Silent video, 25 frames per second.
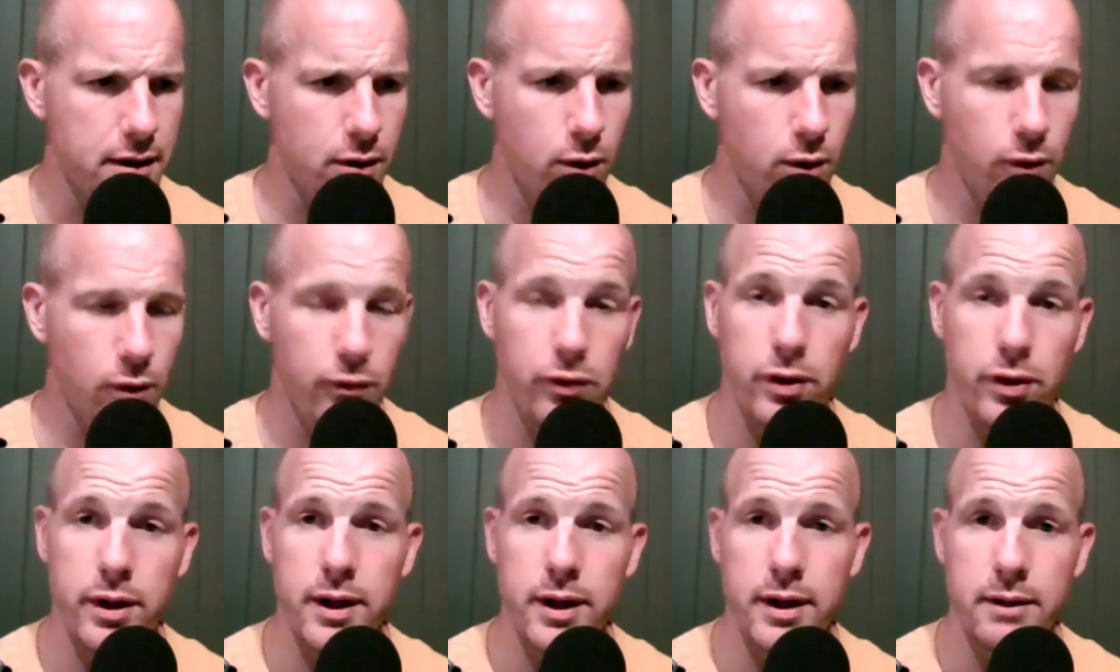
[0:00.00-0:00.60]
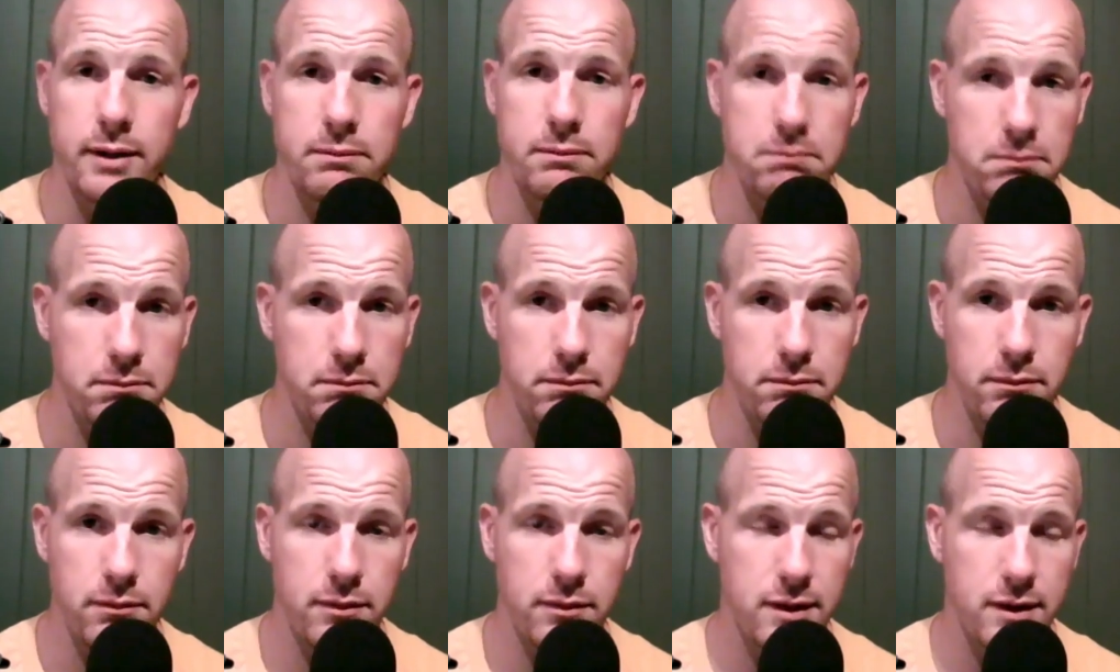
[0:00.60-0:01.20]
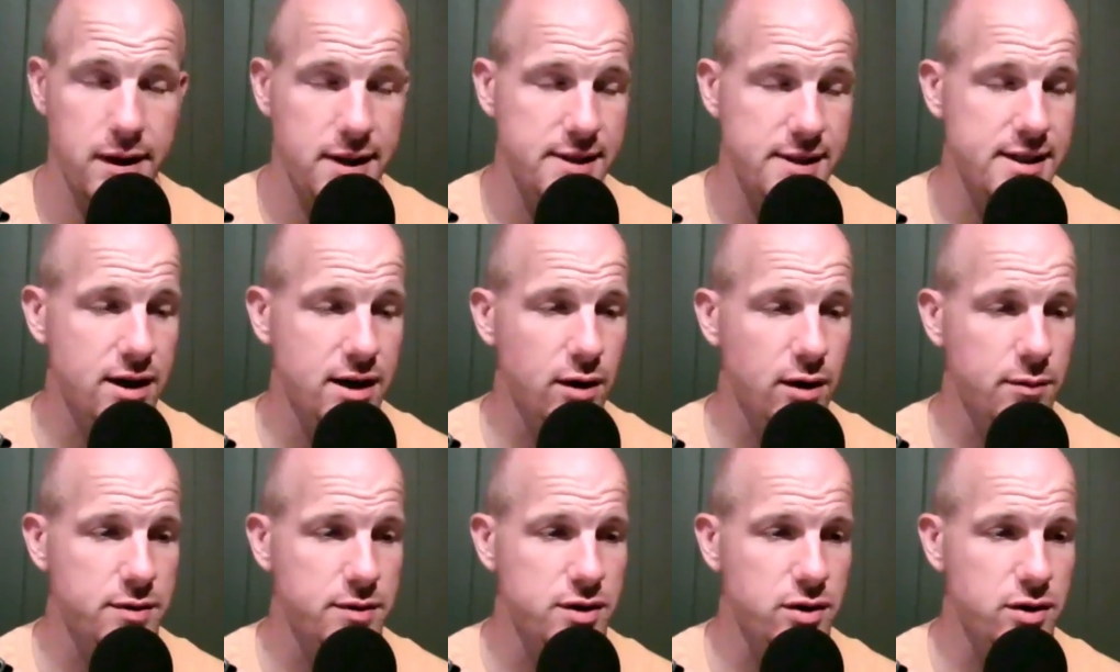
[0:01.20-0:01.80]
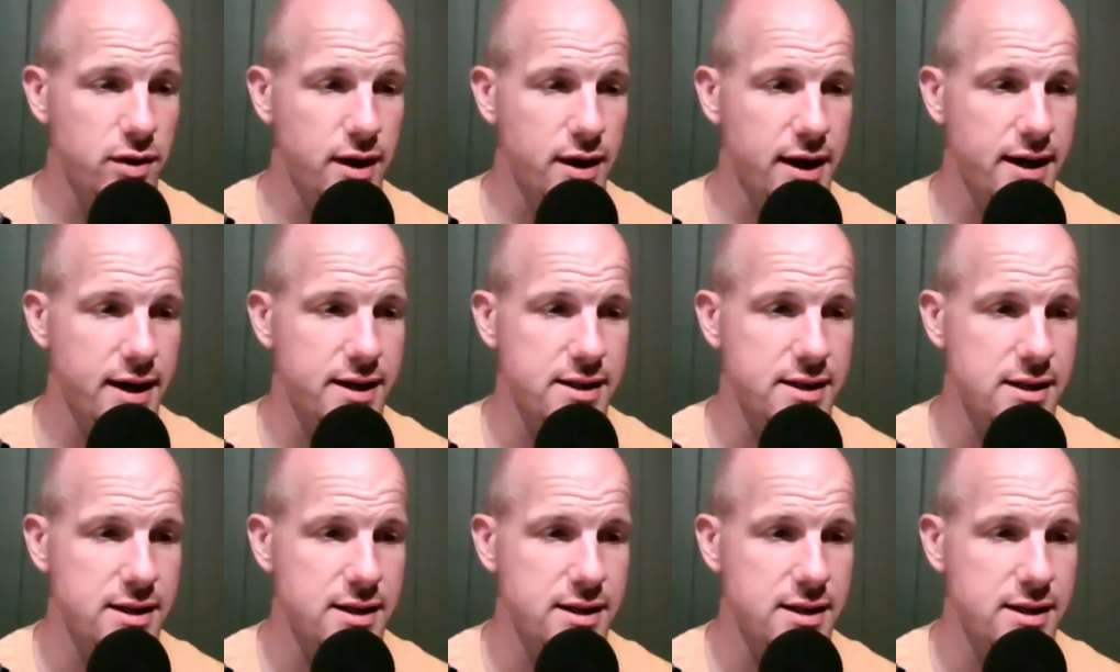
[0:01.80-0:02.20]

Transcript: hopefully this helps you